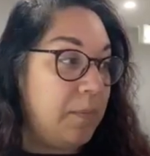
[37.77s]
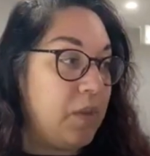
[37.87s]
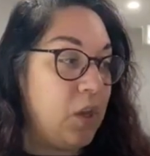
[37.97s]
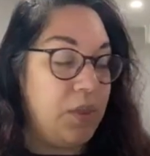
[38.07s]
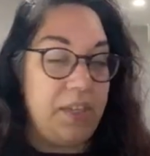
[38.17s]

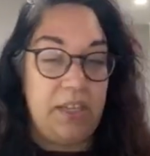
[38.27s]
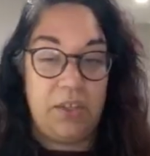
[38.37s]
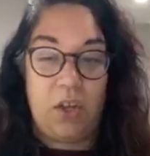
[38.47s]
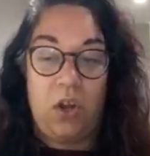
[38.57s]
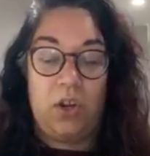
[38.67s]
These
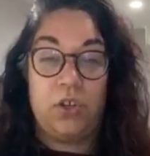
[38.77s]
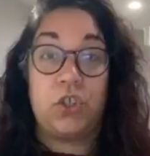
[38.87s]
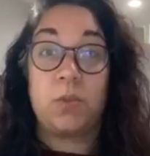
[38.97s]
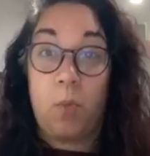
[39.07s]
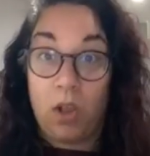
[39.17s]
are
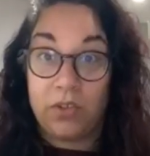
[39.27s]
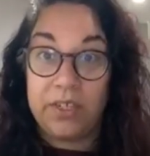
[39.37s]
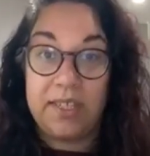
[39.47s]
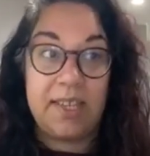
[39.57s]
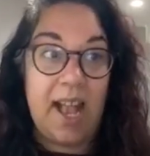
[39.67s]
smaller
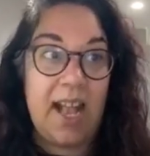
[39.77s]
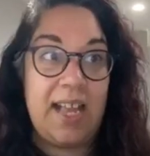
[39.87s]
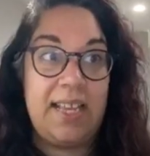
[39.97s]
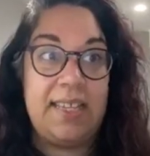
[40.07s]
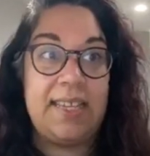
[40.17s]
in
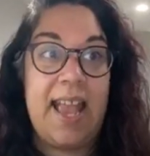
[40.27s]
size